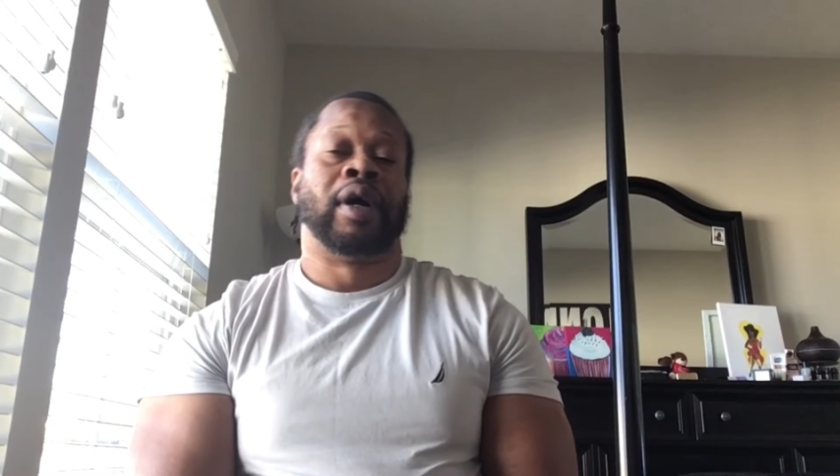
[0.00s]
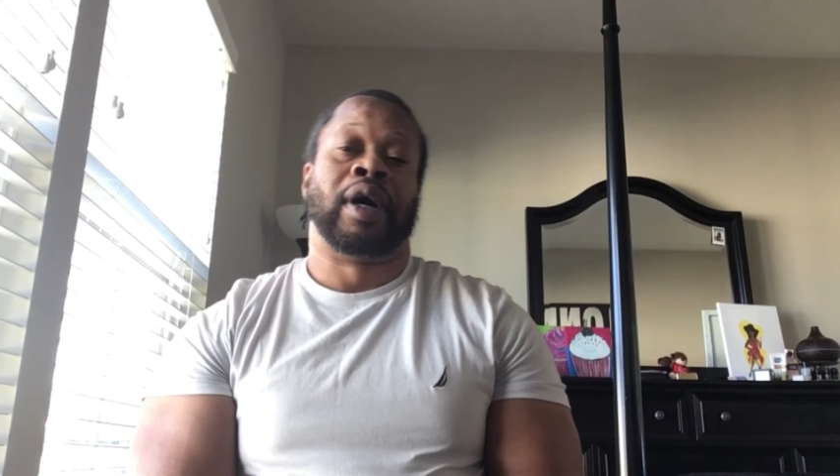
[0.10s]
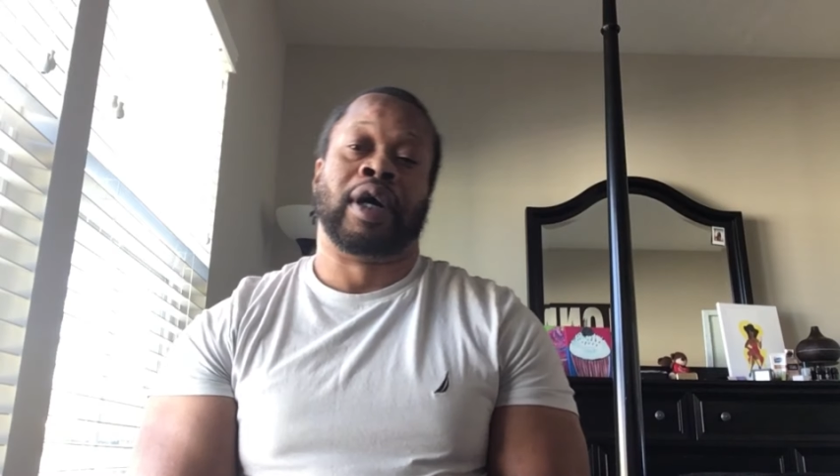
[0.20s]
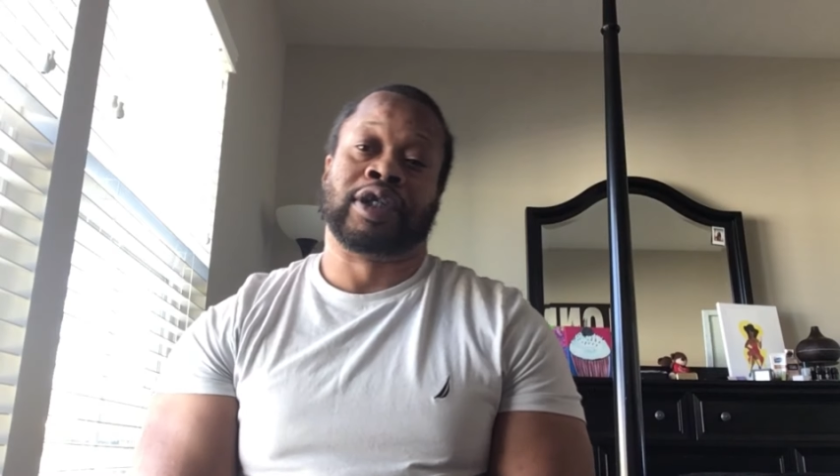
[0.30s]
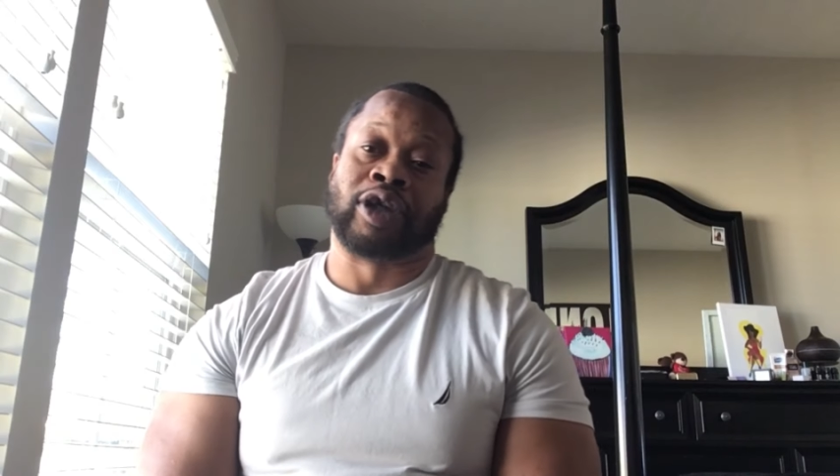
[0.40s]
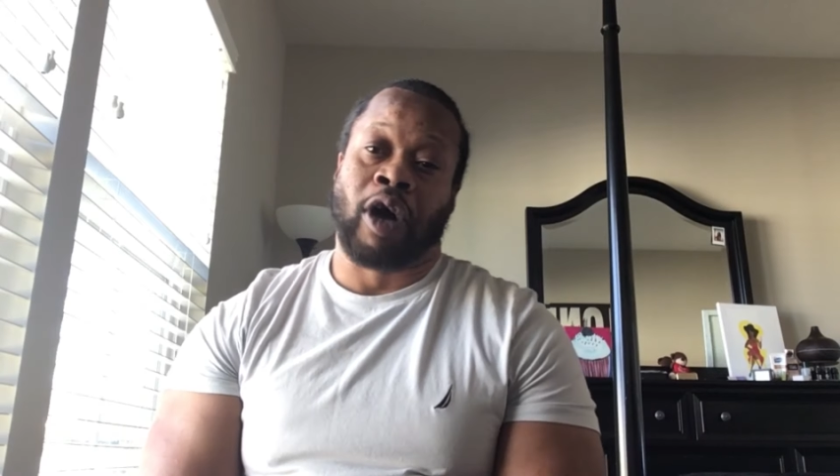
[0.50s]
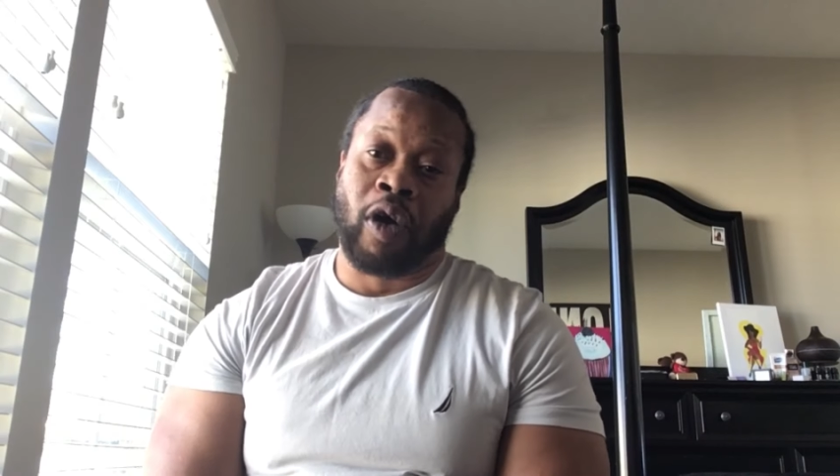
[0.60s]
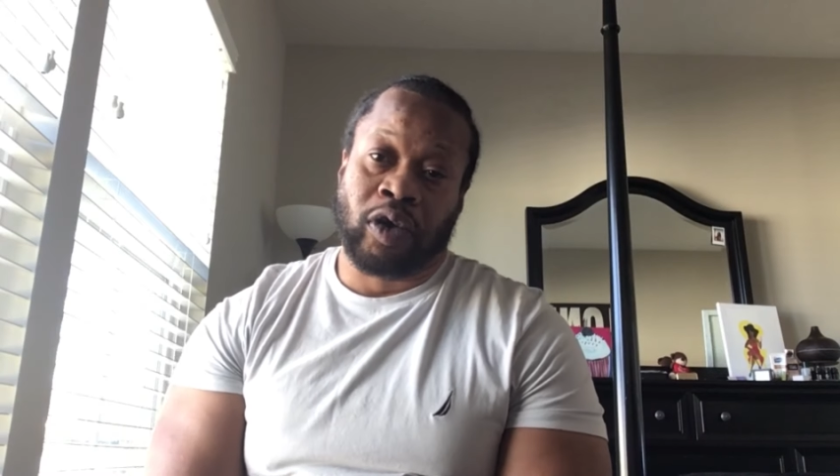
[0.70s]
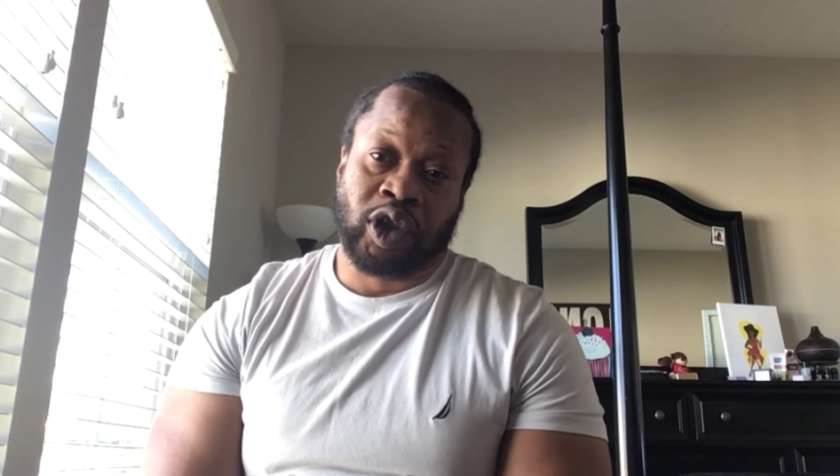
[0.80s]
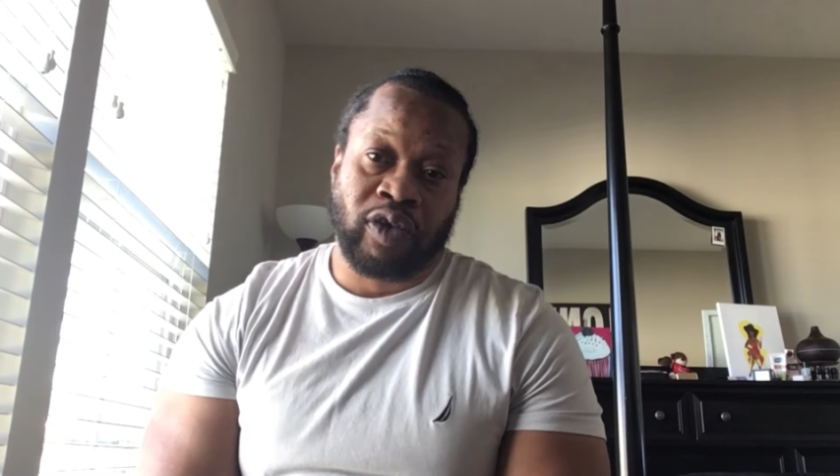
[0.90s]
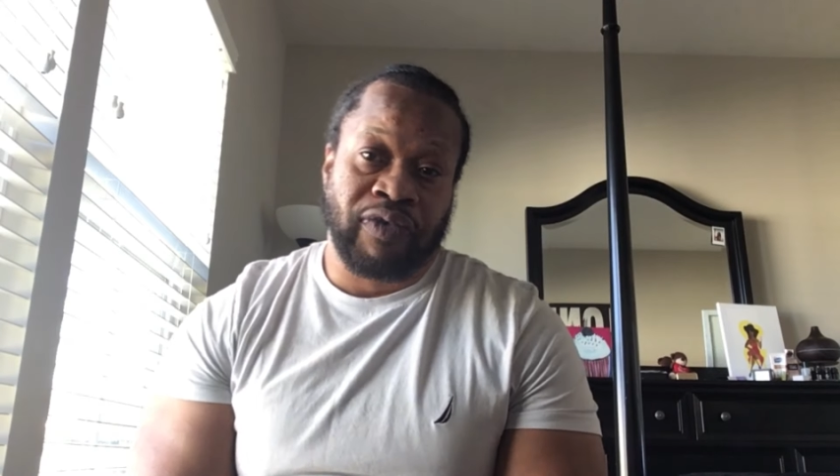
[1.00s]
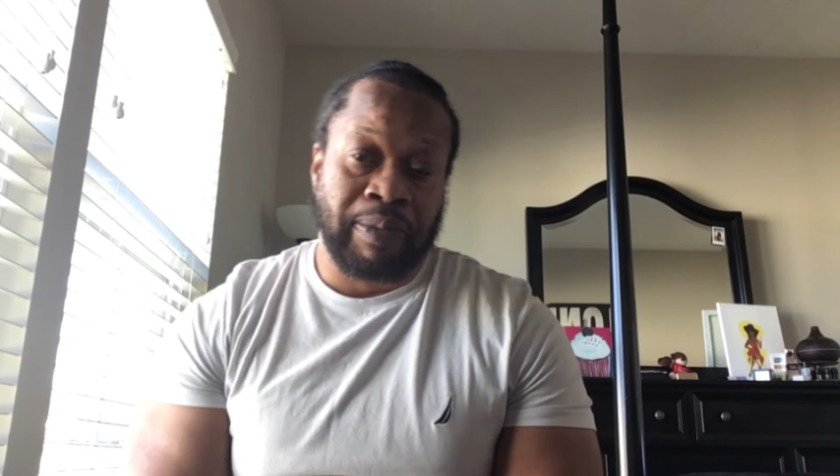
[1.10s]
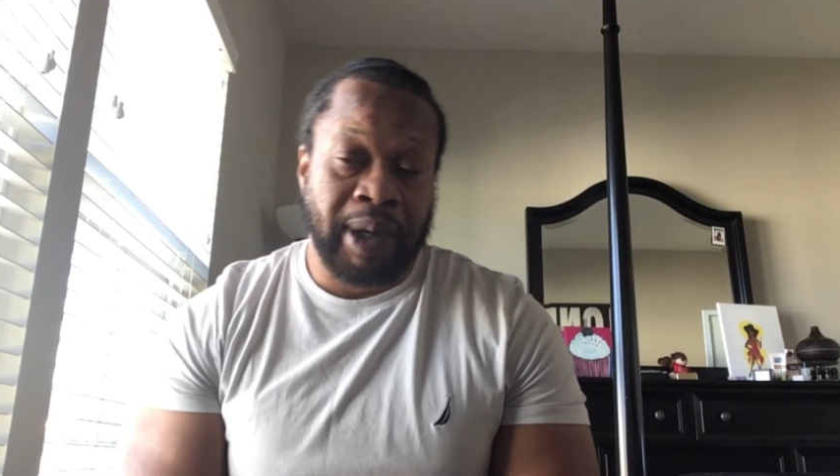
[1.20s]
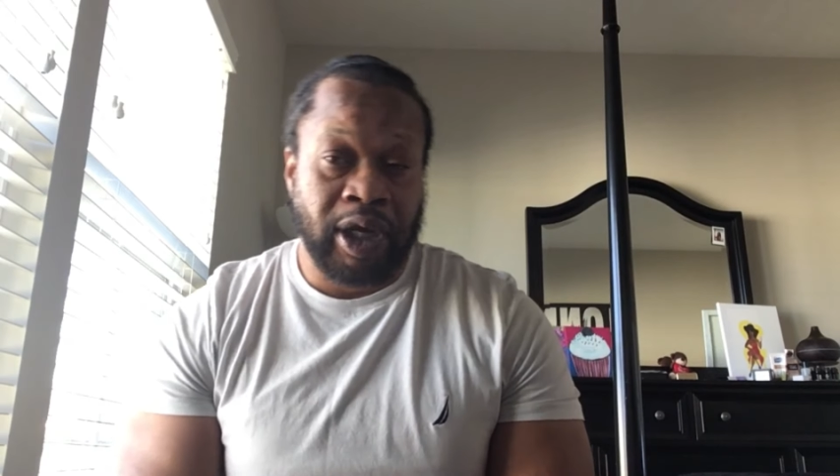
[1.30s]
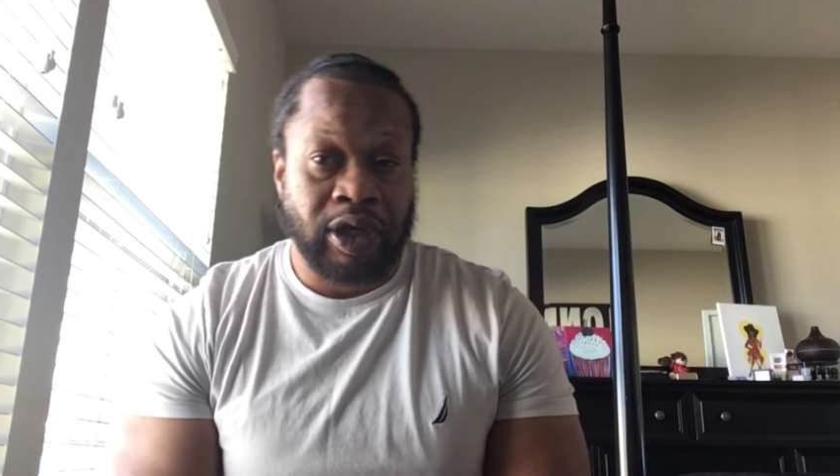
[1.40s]
It's an all too
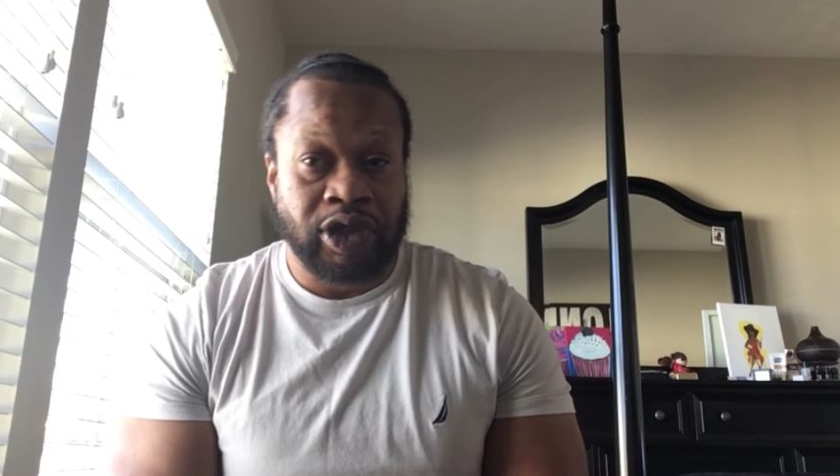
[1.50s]
familiar